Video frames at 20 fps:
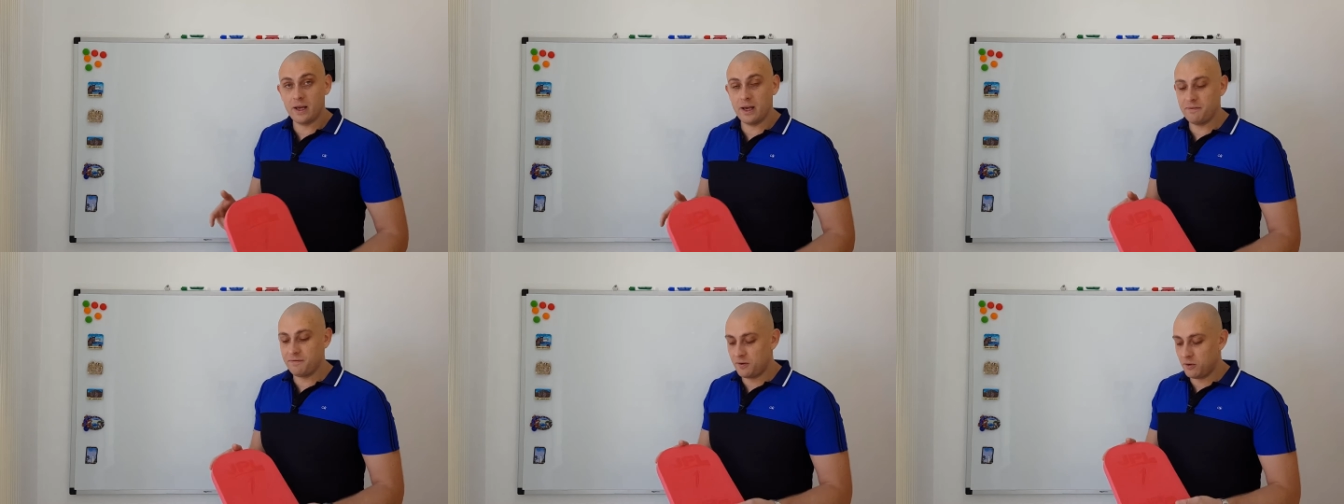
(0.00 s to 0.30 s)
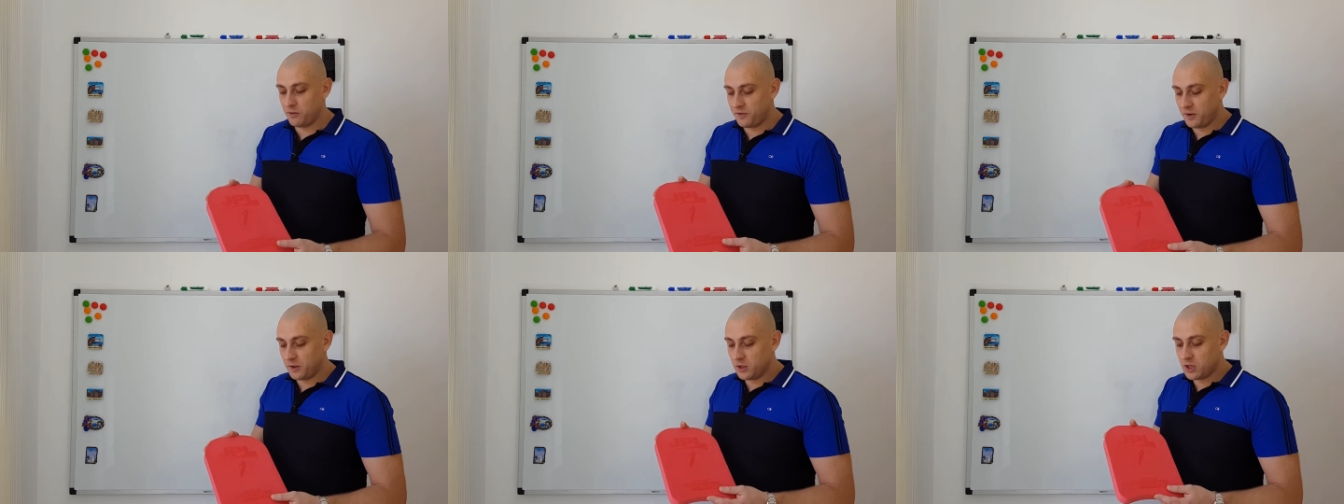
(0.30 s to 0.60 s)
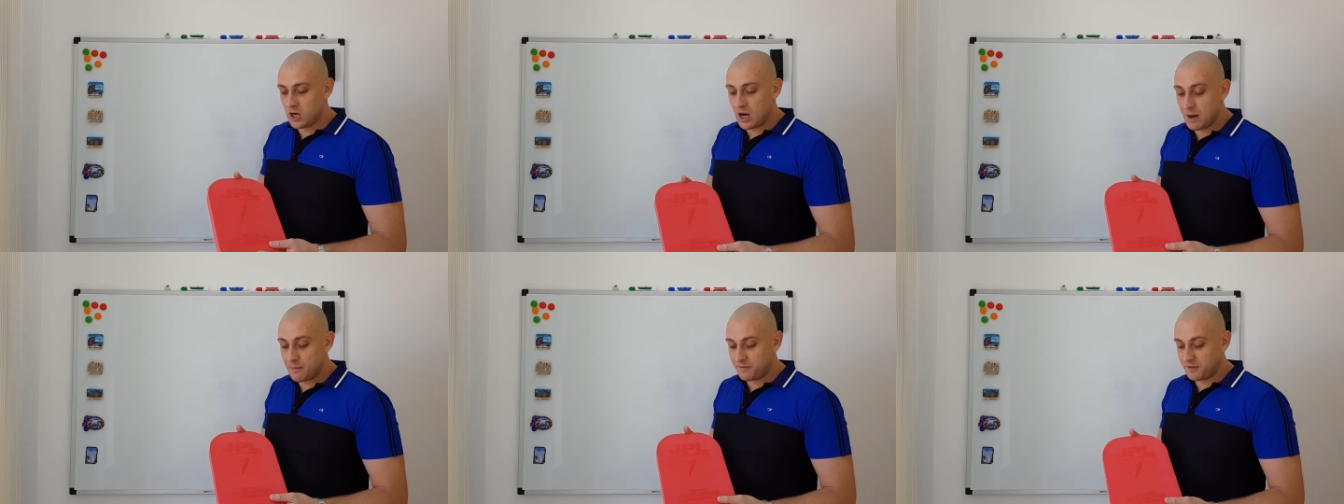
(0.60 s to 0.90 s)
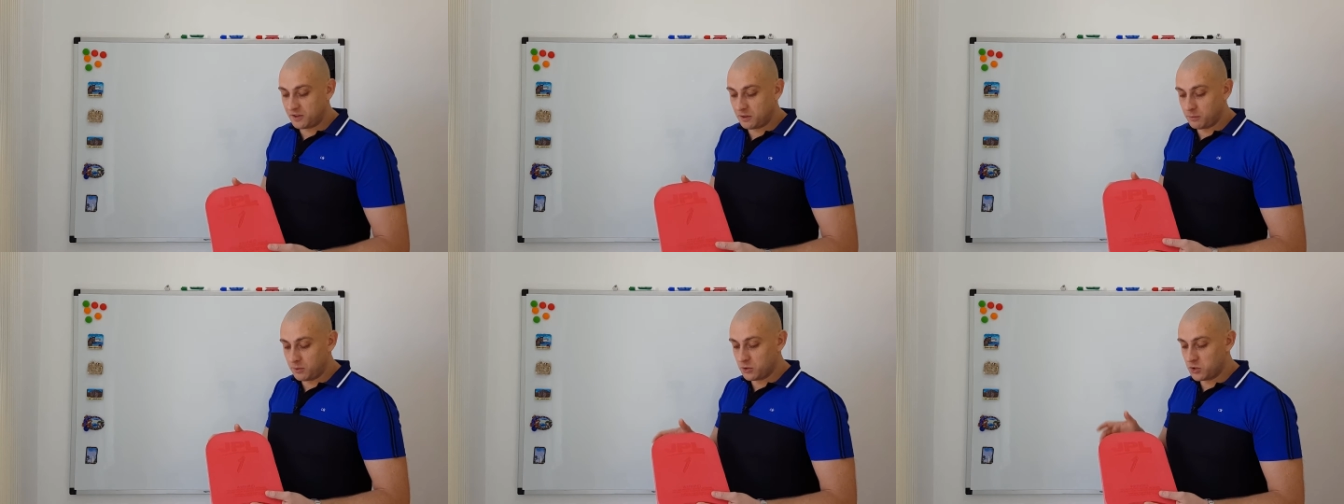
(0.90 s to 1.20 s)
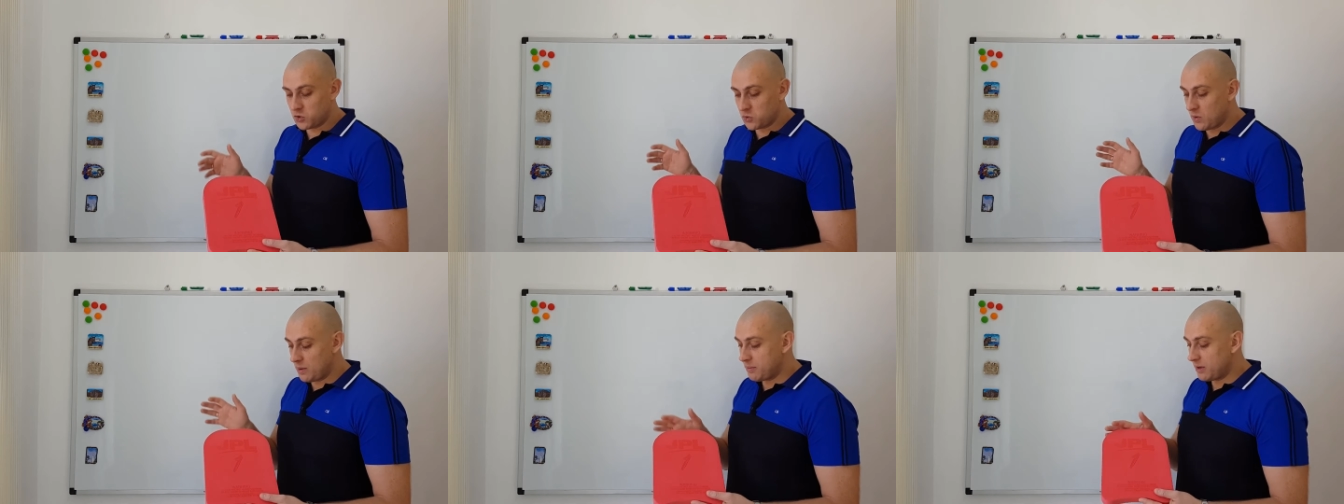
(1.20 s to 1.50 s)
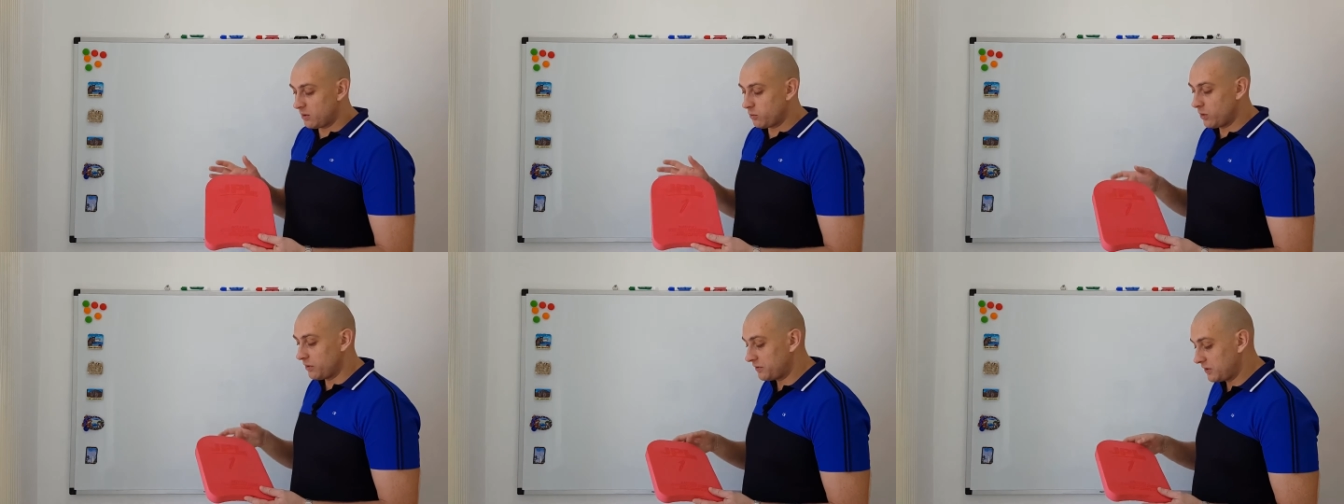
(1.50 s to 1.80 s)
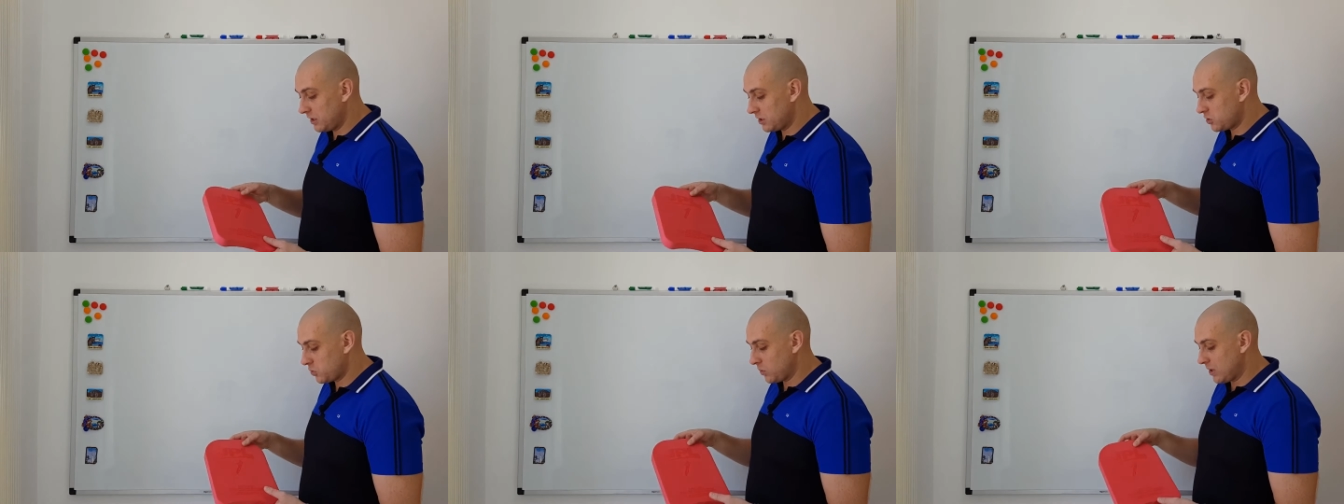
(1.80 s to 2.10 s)
If you feel comfortable swimming with
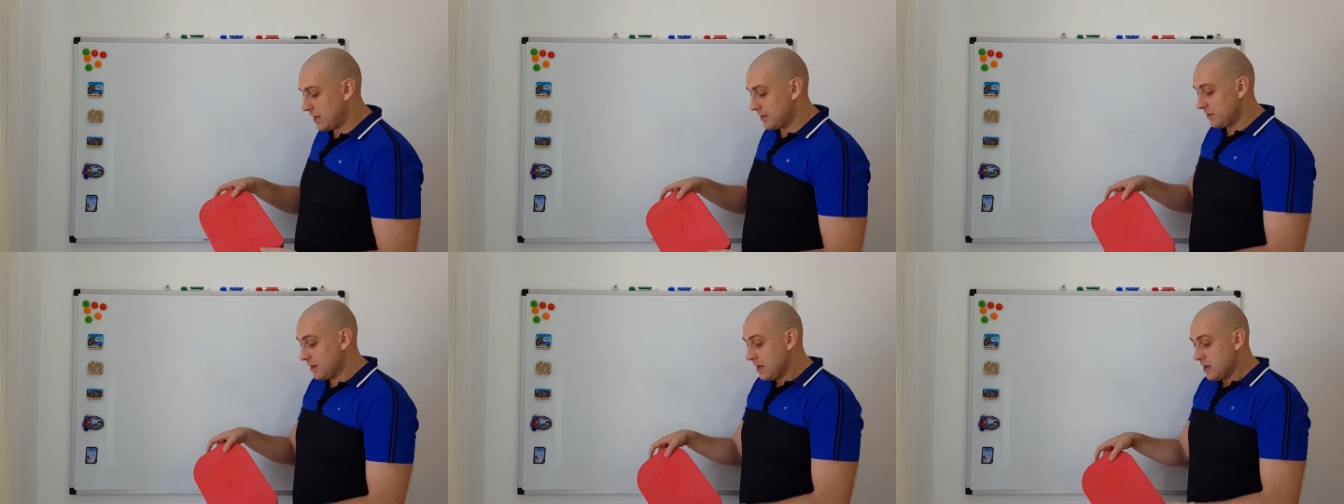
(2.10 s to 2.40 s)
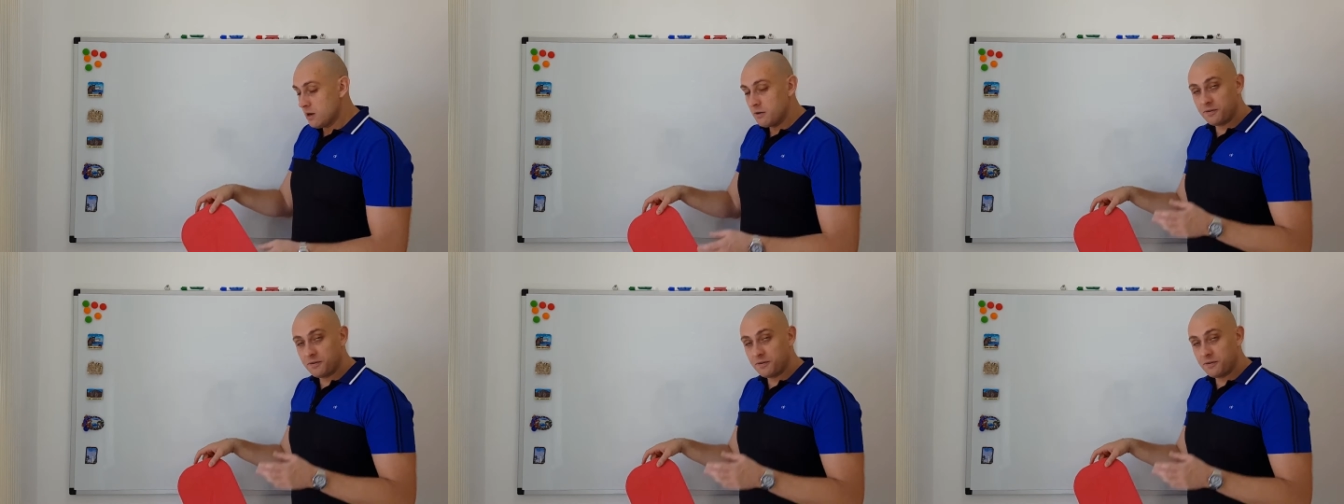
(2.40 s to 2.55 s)
this one,